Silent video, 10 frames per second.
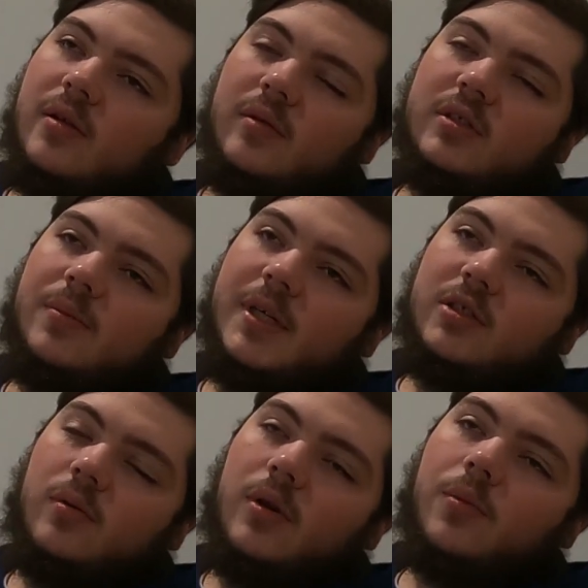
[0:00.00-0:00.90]
what's the
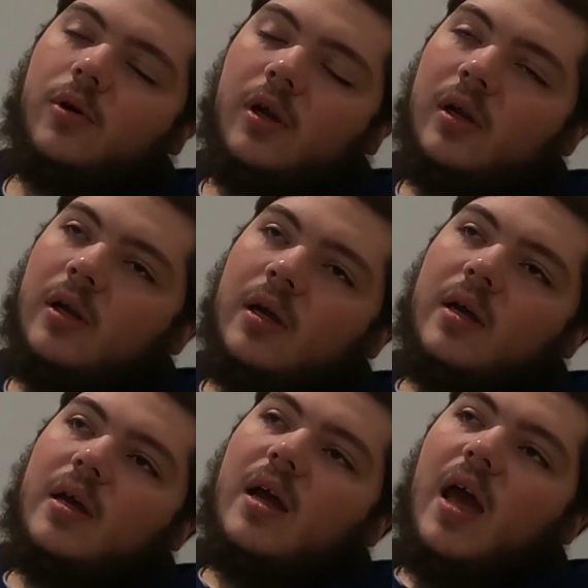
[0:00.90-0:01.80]
best way to put it?
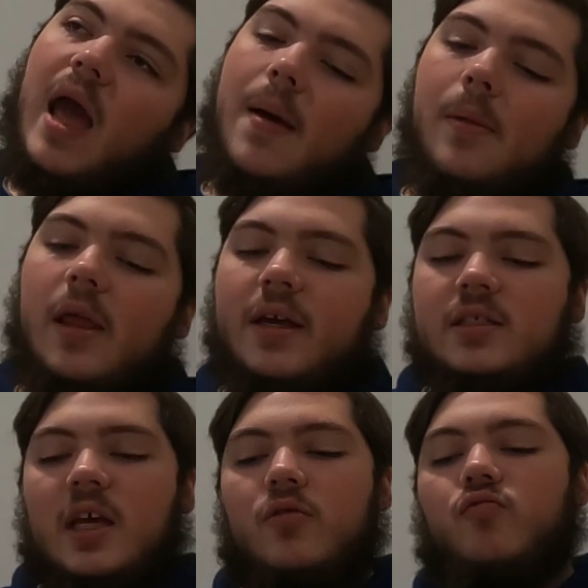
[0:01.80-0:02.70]
Apple
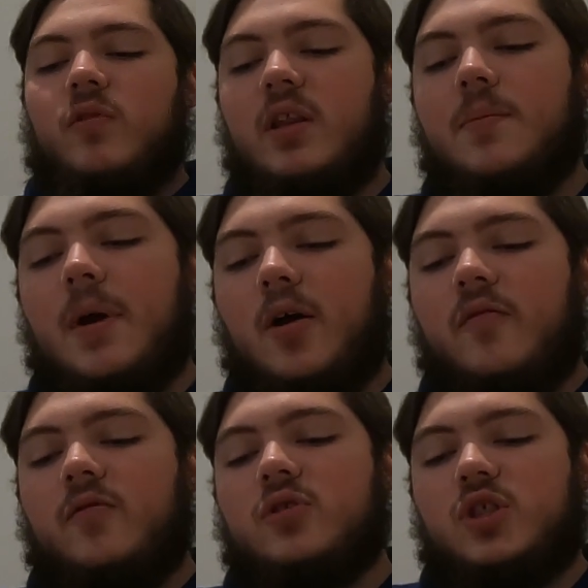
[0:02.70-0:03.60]
has a really
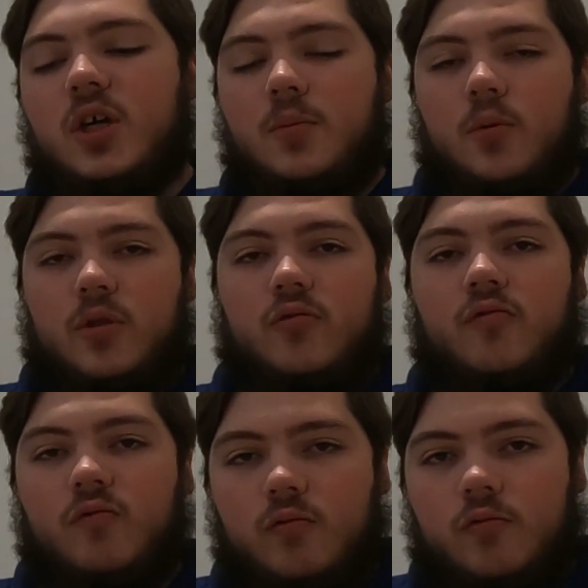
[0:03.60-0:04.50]
powerful chip
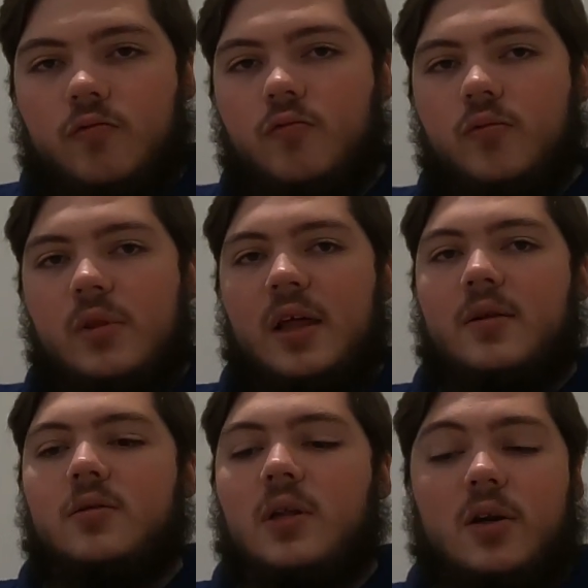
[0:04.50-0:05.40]

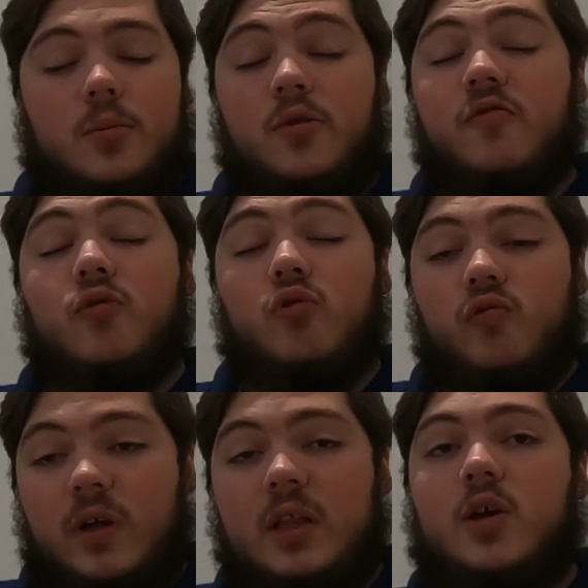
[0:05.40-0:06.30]
that'll move
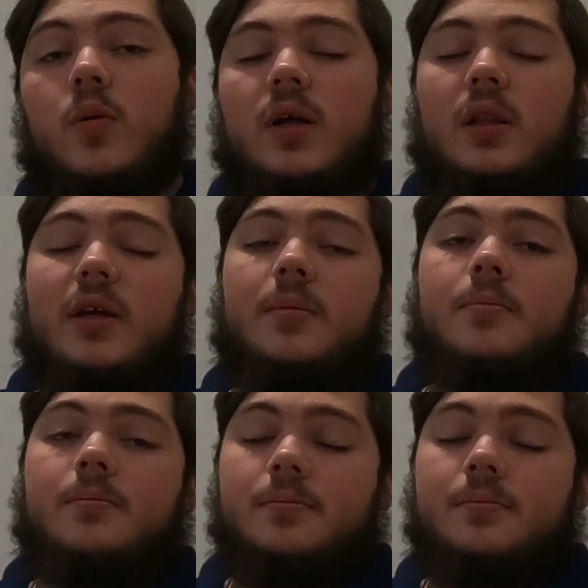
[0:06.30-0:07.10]
really quickly.